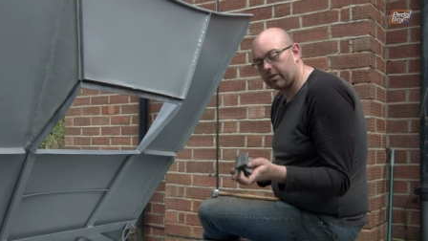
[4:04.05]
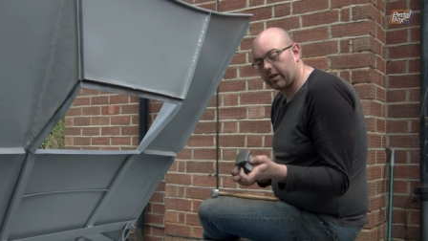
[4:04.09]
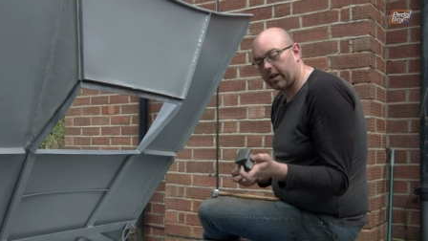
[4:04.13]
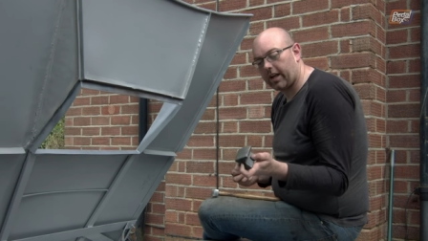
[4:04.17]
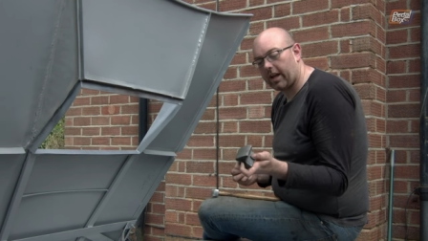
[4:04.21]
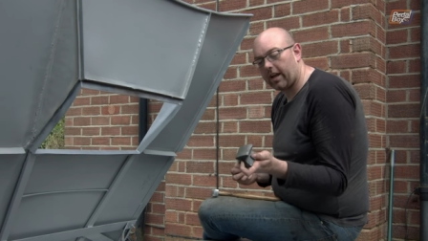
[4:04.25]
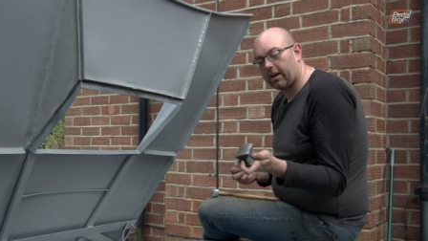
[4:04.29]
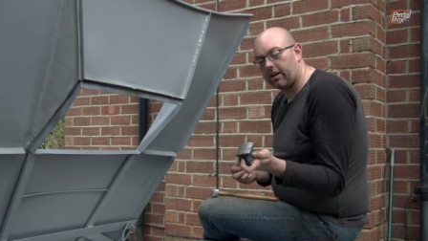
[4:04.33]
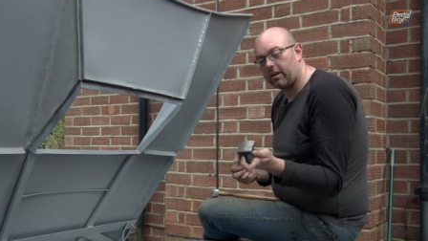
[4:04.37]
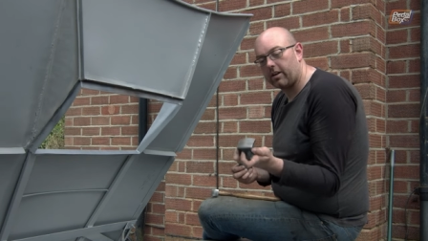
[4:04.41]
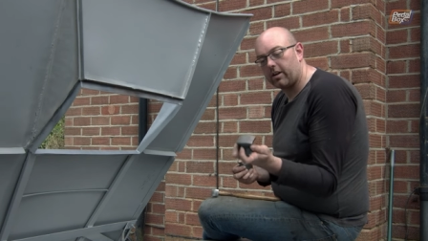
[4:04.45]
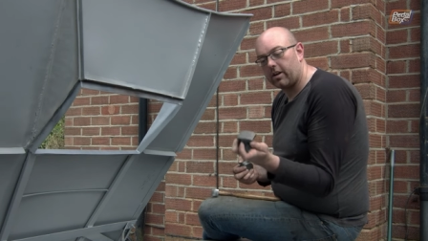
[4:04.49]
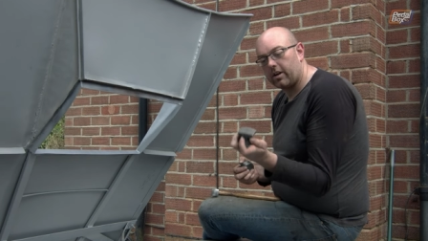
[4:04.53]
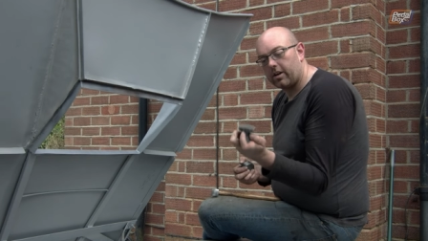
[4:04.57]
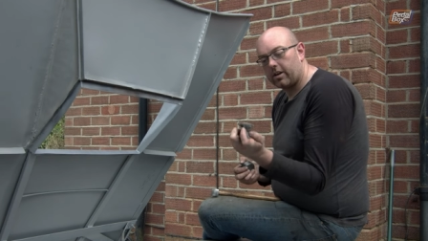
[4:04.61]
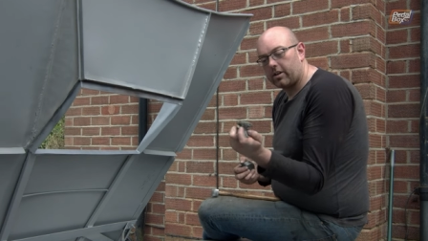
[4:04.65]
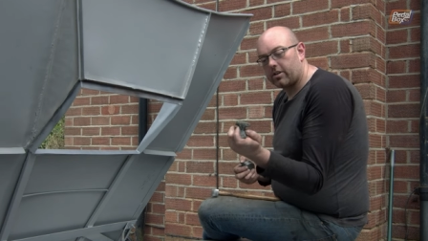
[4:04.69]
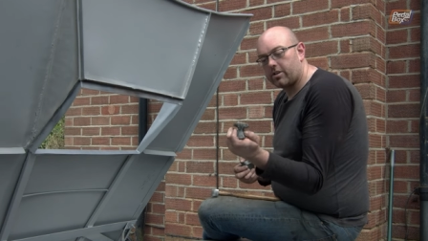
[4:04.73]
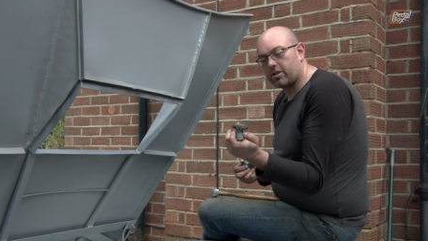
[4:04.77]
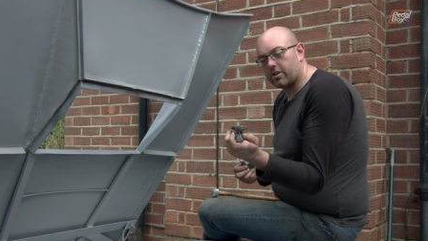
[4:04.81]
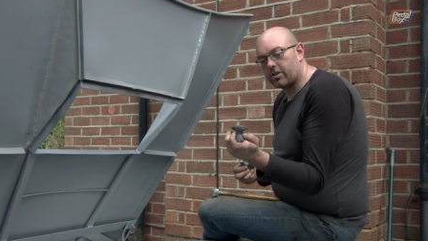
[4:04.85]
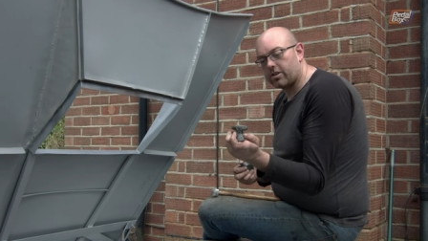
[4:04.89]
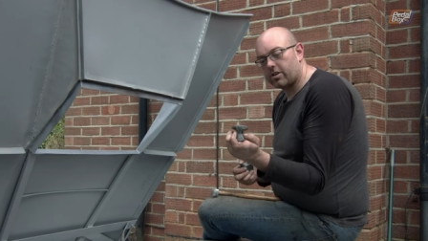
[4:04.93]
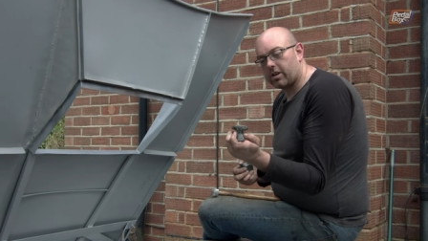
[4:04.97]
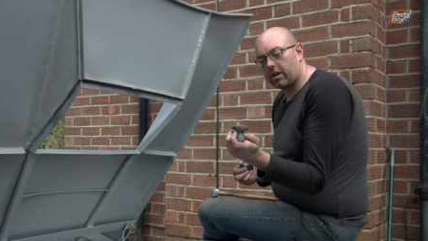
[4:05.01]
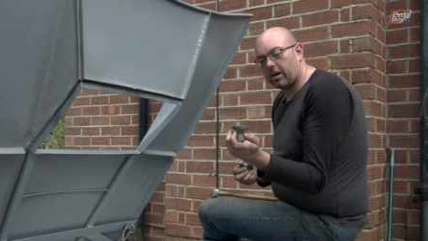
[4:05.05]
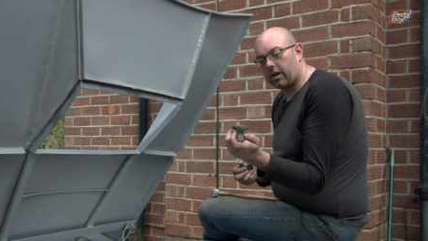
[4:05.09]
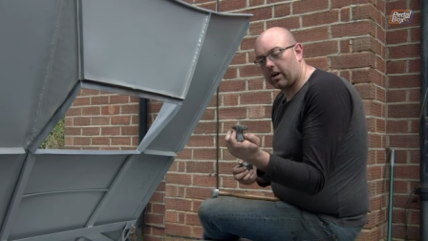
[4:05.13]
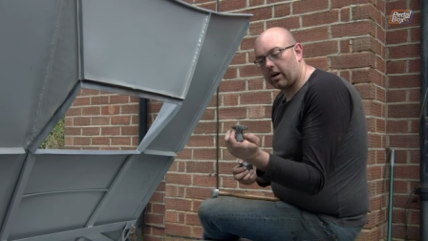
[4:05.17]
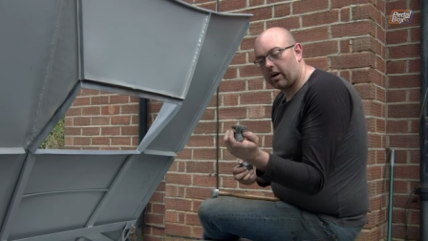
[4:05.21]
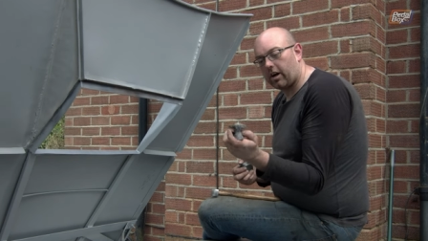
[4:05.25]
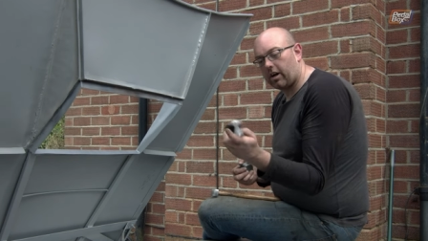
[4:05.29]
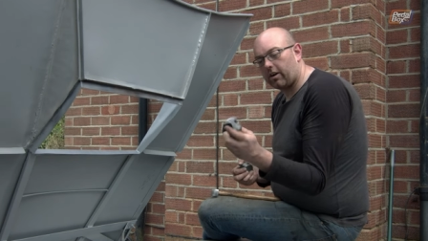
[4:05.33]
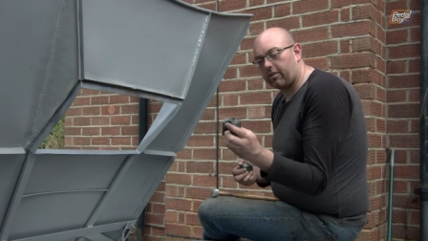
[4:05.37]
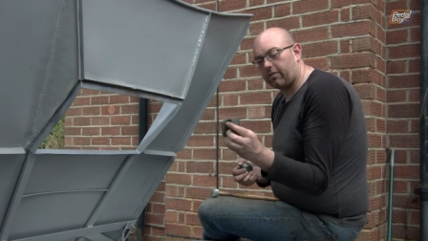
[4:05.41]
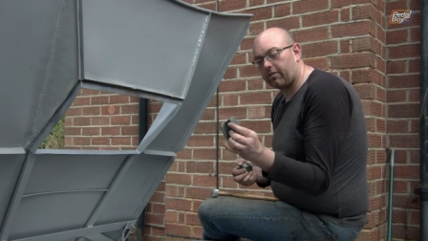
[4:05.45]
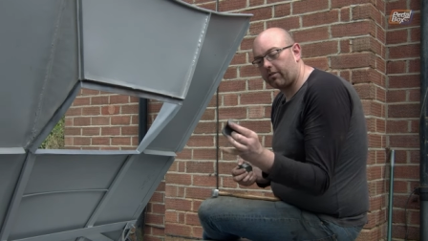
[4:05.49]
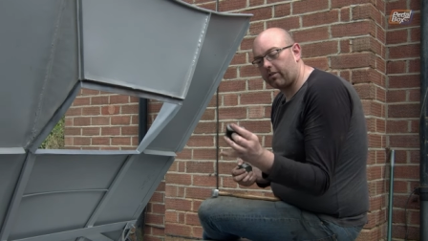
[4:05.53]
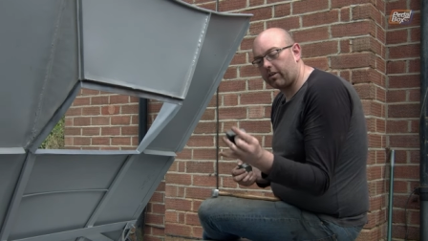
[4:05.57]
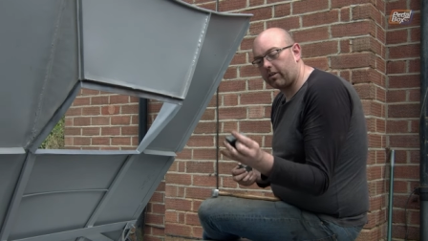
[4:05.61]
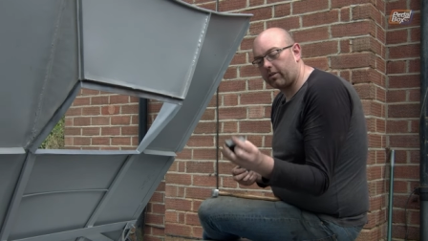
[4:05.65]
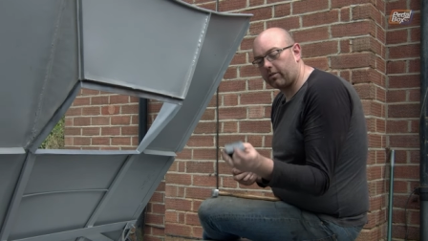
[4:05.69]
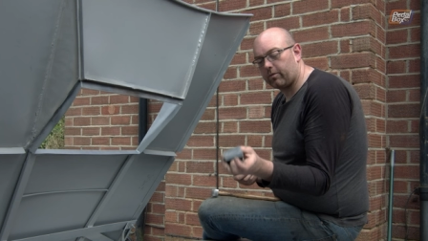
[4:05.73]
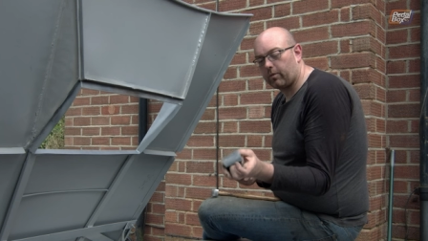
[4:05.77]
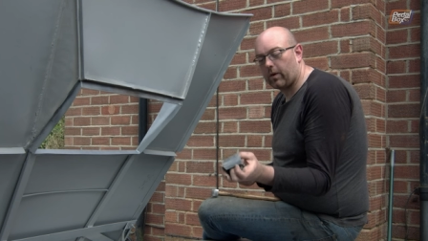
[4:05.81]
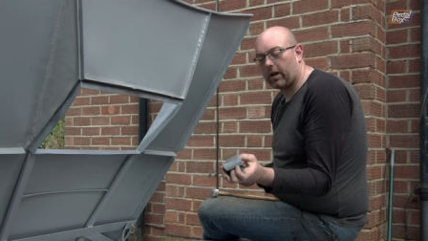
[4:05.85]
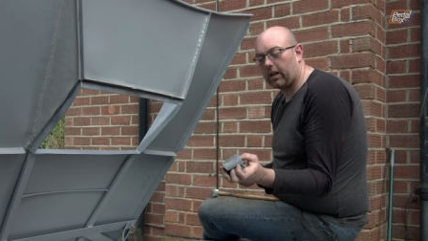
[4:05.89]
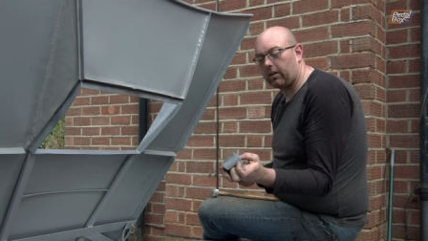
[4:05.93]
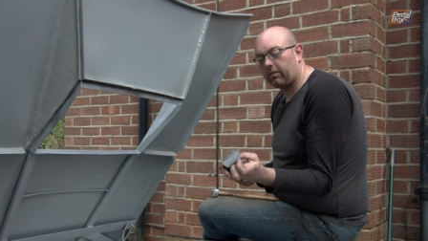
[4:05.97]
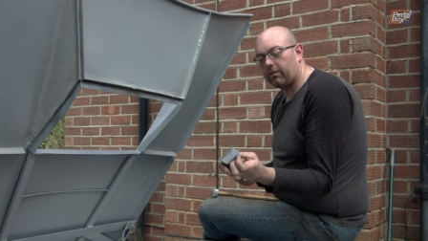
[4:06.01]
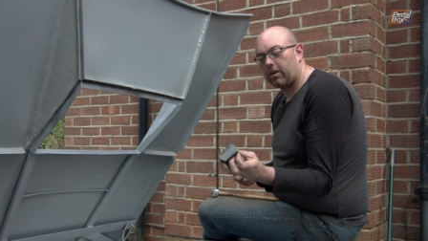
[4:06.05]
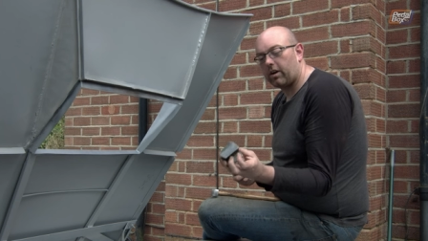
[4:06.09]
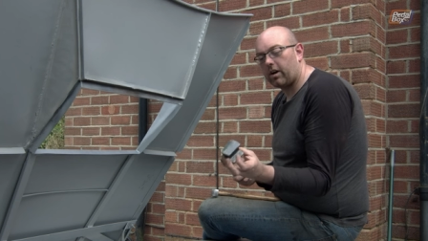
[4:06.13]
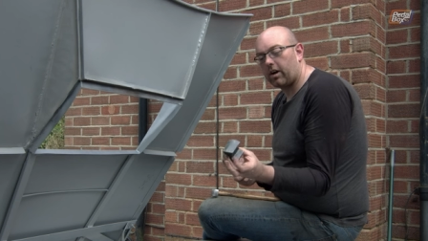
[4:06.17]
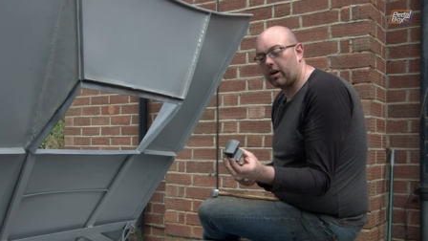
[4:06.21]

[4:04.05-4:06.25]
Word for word: again just a half, well,